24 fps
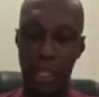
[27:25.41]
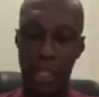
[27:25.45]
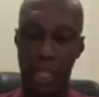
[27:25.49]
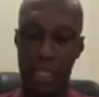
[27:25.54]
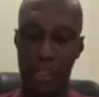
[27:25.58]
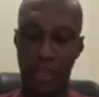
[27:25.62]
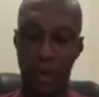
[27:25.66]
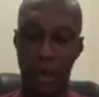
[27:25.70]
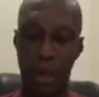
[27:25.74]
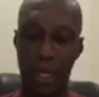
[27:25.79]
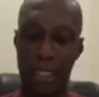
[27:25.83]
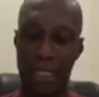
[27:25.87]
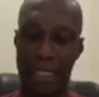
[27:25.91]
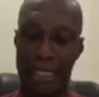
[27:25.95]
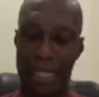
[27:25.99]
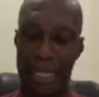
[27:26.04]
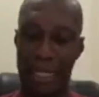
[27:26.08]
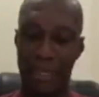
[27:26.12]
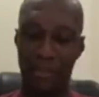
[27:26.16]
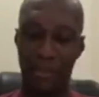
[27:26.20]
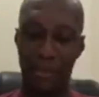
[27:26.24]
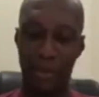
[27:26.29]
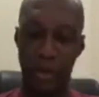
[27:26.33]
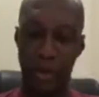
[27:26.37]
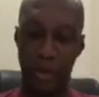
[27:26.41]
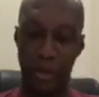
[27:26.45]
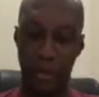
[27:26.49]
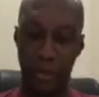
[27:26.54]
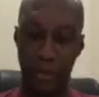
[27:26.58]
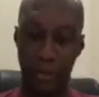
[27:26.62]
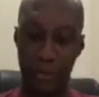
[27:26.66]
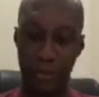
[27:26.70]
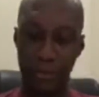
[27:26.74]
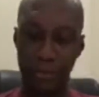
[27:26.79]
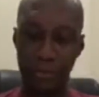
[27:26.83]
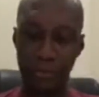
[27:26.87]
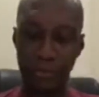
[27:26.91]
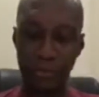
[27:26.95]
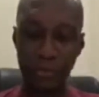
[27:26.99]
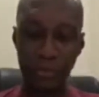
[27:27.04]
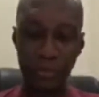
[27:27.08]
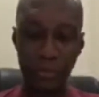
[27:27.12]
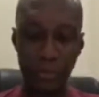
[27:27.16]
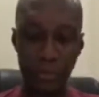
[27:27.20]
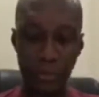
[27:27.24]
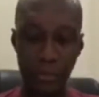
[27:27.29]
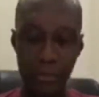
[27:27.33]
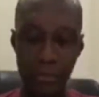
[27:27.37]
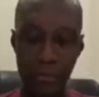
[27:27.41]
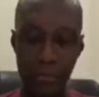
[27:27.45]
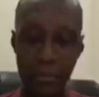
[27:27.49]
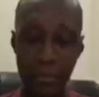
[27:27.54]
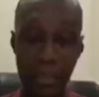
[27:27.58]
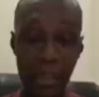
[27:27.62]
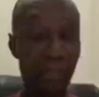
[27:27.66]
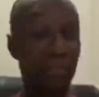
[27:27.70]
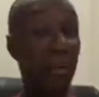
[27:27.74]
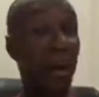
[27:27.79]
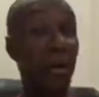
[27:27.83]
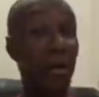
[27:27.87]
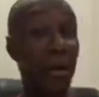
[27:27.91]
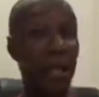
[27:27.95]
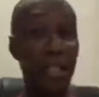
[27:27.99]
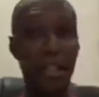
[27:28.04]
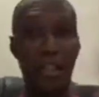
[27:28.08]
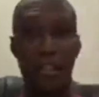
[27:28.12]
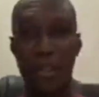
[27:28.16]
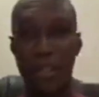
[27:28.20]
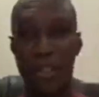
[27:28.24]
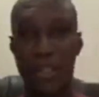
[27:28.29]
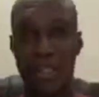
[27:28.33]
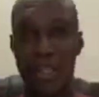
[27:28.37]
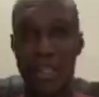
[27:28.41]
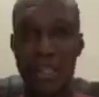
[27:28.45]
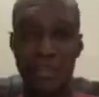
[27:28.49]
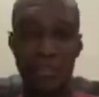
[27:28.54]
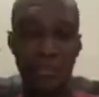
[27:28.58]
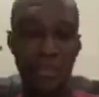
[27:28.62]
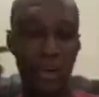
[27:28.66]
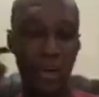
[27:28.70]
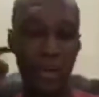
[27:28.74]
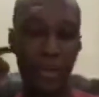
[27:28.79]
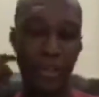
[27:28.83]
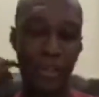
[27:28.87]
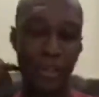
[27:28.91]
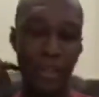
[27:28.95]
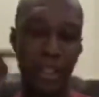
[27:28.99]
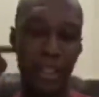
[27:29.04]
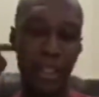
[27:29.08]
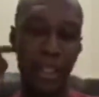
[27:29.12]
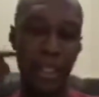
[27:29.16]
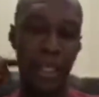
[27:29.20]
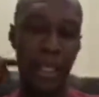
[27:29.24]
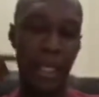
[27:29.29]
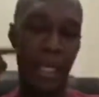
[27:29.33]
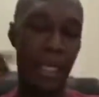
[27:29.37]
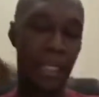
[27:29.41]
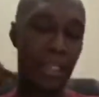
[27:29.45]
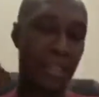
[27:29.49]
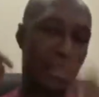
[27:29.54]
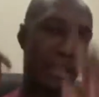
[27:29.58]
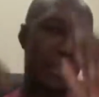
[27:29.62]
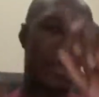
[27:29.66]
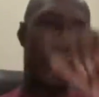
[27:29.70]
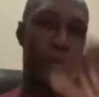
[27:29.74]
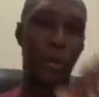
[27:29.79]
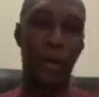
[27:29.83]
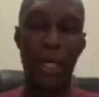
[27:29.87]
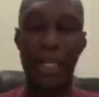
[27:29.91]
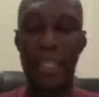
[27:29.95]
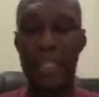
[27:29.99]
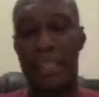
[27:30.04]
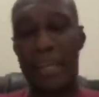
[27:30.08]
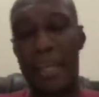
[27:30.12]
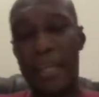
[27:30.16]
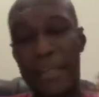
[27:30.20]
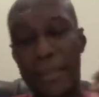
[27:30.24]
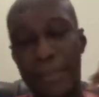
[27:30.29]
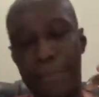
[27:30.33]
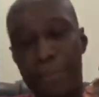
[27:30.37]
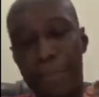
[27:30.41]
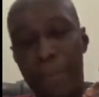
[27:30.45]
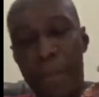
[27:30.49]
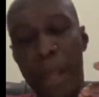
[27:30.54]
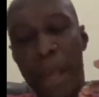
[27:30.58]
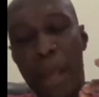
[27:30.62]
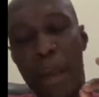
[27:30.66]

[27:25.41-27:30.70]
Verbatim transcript: the 26th verse. Very interesting verse. Listen to what it says.